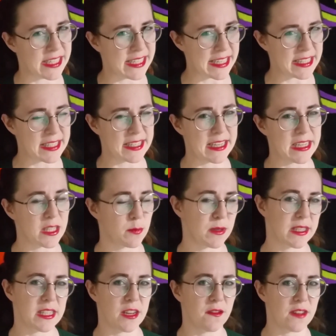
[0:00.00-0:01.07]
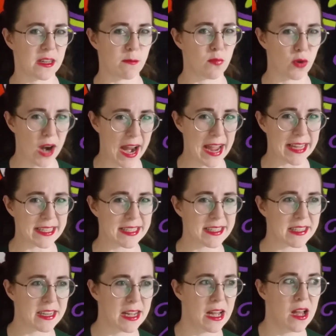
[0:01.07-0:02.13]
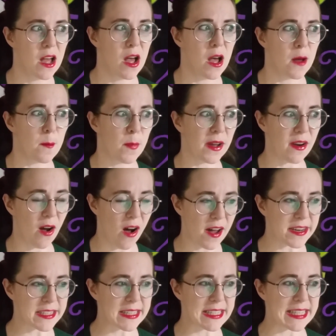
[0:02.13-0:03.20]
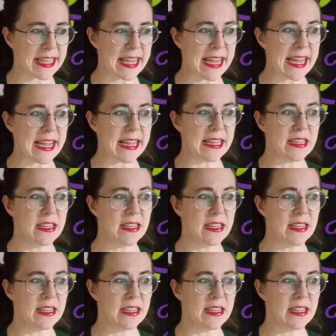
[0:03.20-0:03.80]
Disney-specific brand, but honestly,